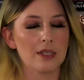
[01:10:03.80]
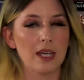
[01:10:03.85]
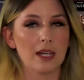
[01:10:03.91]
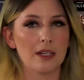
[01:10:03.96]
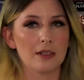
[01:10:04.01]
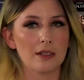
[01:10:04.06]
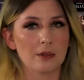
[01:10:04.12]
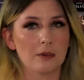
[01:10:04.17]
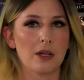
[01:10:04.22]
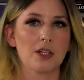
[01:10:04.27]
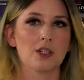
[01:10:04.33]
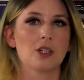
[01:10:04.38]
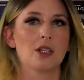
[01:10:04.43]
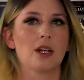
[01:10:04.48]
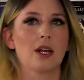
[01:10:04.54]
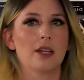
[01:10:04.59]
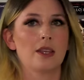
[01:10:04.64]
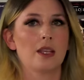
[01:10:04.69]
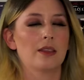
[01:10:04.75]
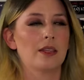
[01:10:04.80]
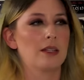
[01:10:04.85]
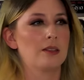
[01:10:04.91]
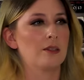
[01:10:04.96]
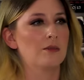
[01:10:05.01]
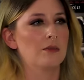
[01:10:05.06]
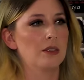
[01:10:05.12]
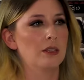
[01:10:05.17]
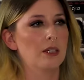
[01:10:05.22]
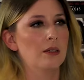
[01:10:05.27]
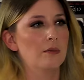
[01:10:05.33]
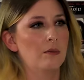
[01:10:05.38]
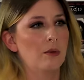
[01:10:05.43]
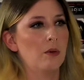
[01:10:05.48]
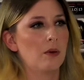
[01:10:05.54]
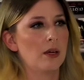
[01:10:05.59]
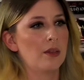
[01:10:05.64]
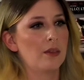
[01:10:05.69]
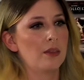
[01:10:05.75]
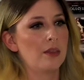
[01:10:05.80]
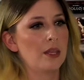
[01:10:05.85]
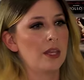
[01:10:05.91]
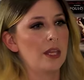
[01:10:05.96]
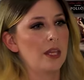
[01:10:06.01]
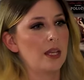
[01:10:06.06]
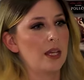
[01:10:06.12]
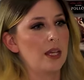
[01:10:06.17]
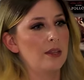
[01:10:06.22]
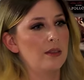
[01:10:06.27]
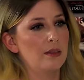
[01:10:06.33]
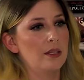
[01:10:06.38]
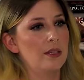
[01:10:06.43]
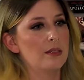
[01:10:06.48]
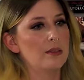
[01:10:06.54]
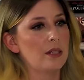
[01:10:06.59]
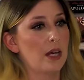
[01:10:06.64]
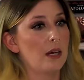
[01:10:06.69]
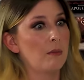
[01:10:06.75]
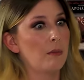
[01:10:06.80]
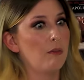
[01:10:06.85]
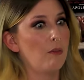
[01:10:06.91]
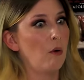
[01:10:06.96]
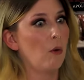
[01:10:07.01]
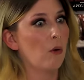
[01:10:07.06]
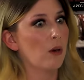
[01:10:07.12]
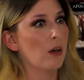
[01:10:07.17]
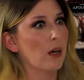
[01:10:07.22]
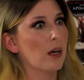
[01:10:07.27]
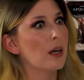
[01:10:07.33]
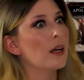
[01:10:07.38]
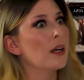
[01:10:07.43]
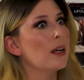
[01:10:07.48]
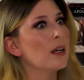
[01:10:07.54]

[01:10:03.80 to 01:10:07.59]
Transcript: that into question. I think that's a really important thing in this type of horror.